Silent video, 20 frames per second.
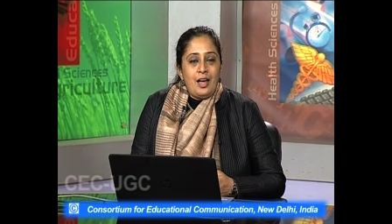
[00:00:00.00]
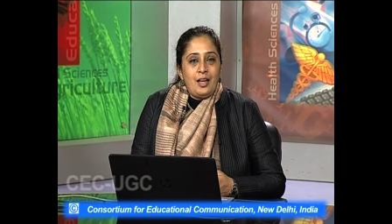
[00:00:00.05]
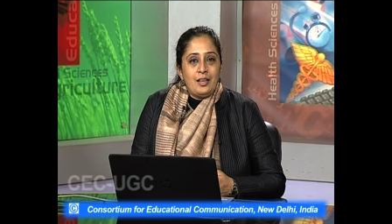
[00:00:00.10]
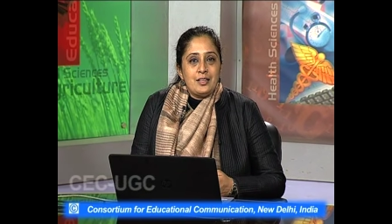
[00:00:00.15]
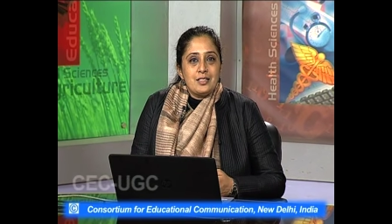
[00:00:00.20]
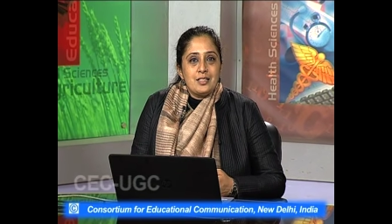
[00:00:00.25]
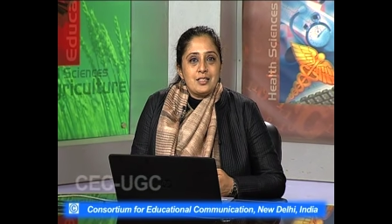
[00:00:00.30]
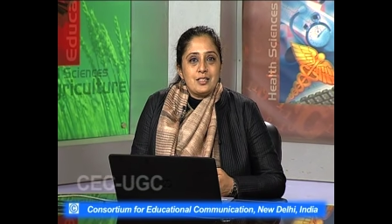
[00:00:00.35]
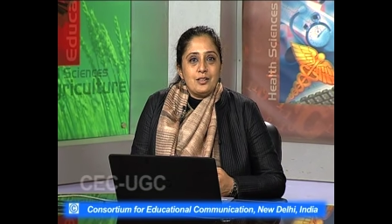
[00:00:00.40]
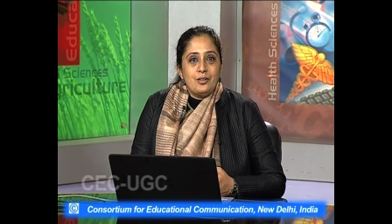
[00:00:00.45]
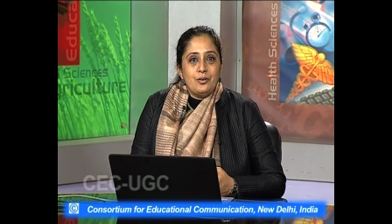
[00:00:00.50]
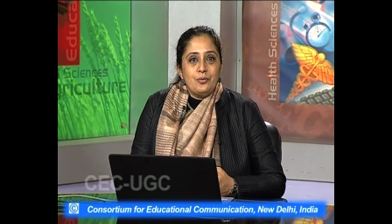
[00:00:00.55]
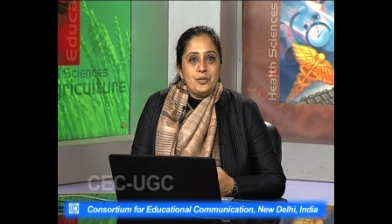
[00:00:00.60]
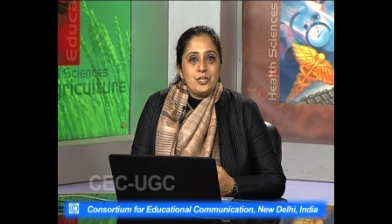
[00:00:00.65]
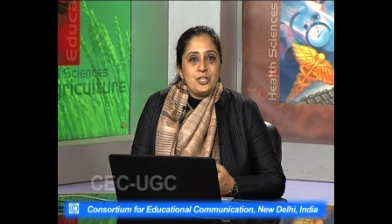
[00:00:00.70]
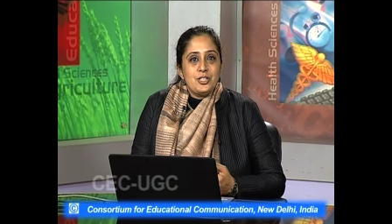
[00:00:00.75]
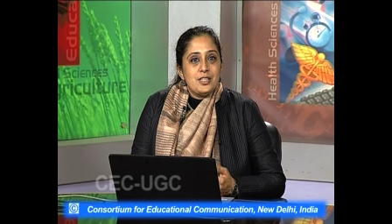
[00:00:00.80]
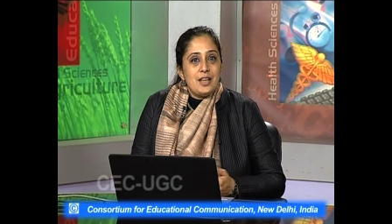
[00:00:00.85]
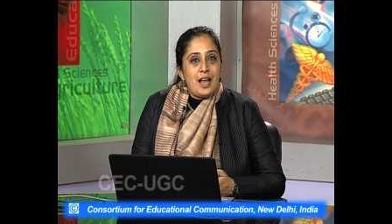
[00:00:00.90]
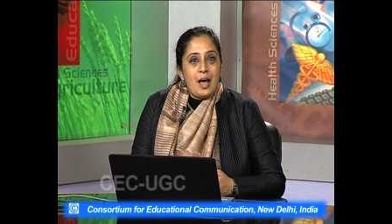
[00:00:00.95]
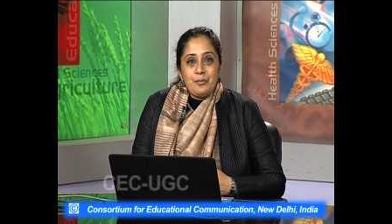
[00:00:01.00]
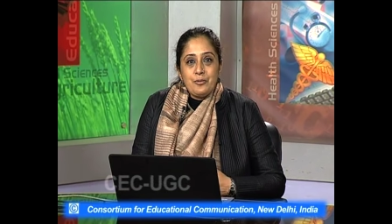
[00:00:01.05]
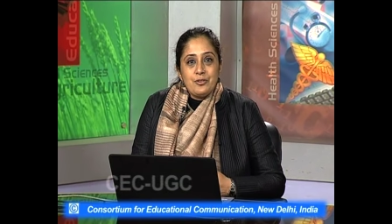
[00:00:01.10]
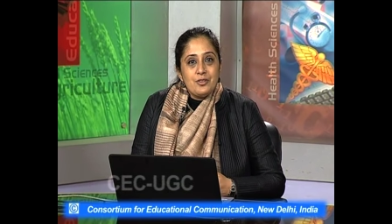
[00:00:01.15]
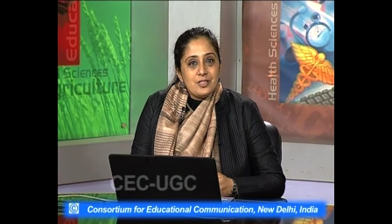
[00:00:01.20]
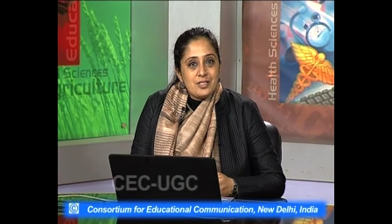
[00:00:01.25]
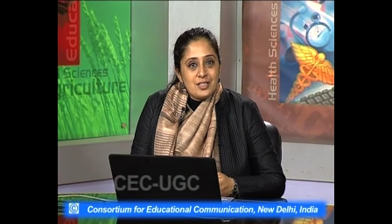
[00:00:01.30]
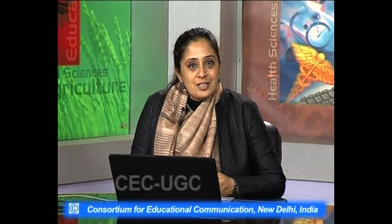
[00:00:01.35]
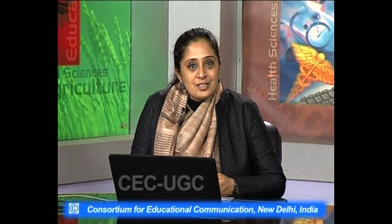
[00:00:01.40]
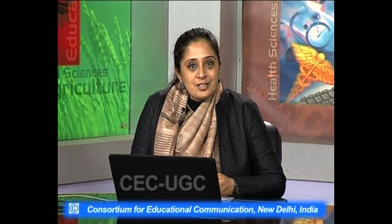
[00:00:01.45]
and uh, which is an
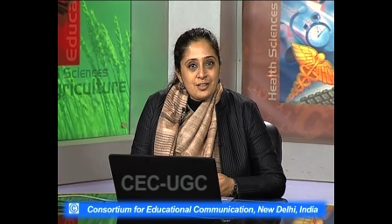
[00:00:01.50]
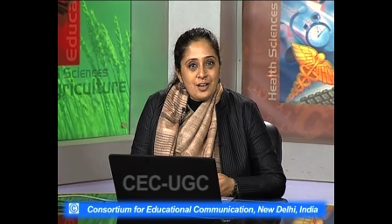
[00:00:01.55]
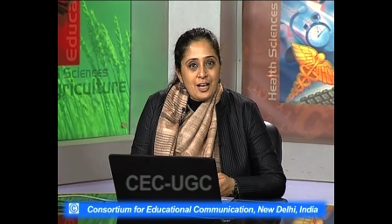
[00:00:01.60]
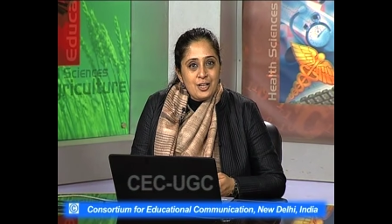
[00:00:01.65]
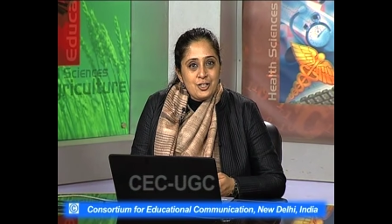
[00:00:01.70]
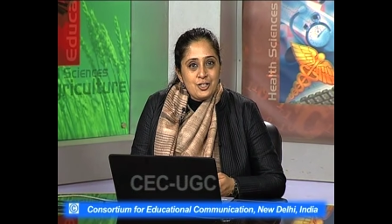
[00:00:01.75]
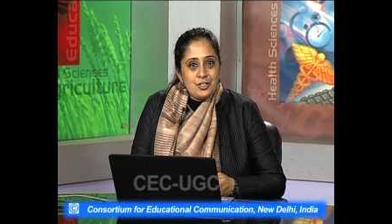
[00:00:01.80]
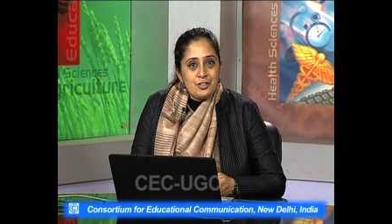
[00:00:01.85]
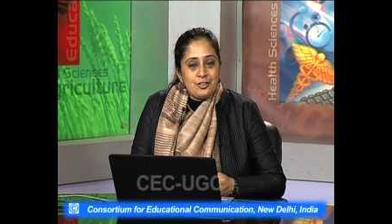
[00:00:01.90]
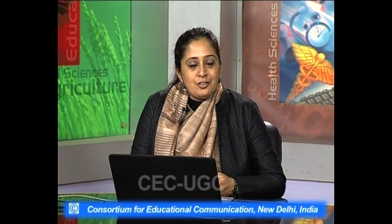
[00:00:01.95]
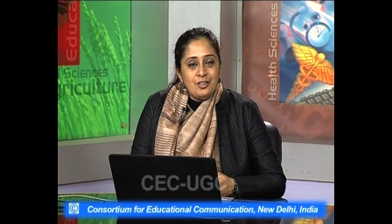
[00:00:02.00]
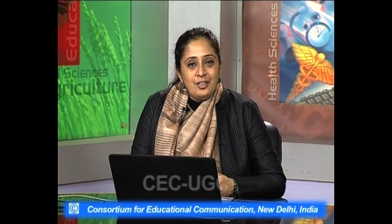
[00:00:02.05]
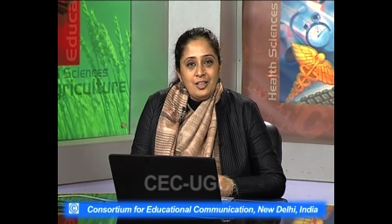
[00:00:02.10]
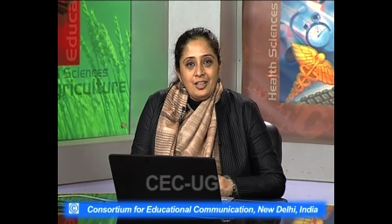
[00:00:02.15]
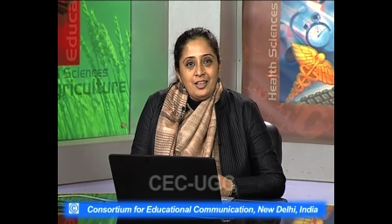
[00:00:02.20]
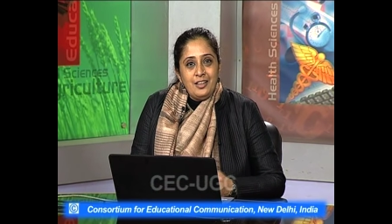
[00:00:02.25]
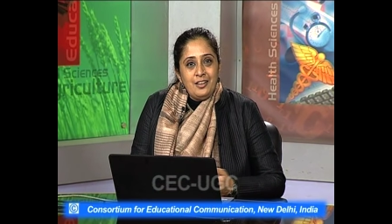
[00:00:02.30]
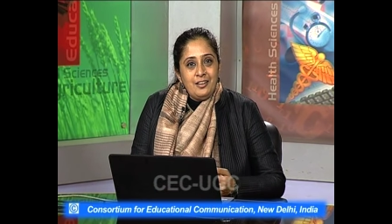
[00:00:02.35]
amorous interaction,